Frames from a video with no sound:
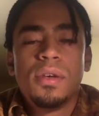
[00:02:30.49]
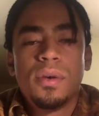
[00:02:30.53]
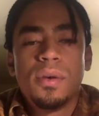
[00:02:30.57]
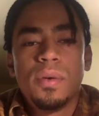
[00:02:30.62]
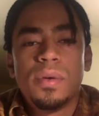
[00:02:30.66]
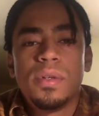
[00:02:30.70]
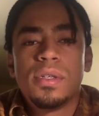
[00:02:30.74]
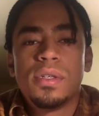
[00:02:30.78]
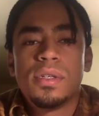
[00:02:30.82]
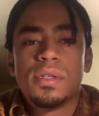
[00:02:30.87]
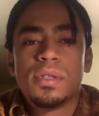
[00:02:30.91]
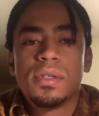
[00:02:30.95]

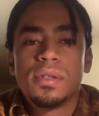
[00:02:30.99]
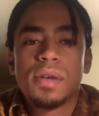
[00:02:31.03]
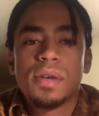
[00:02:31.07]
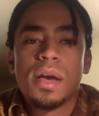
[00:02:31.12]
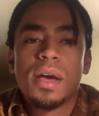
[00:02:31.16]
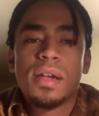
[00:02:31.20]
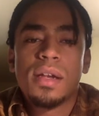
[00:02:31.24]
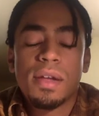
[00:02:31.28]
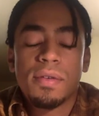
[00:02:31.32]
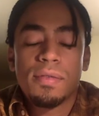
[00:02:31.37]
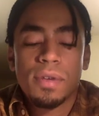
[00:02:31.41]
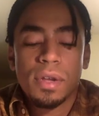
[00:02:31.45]
which is,
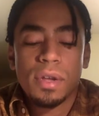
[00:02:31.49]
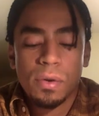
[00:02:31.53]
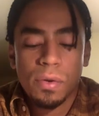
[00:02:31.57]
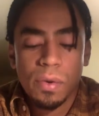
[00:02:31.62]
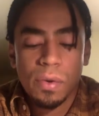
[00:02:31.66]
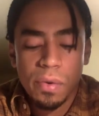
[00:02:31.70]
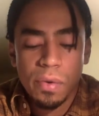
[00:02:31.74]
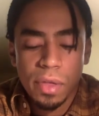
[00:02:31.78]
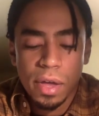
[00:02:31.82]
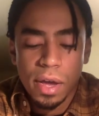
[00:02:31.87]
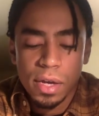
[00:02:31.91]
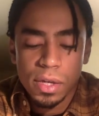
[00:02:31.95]
I definitely
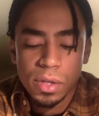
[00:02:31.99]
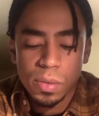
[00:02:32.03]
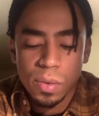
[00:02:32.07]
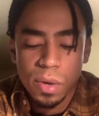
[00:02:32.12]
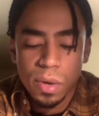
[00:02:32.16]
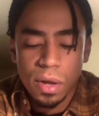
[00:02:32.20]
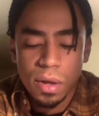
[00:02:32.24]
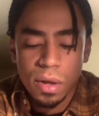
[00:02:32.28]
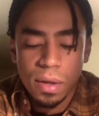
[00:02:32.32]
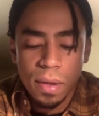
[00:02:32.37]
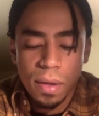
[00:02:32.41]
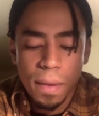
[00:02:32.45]
agree with that as
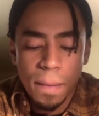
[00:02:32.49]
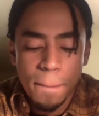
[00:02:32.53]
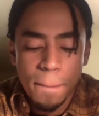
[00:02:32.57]
well.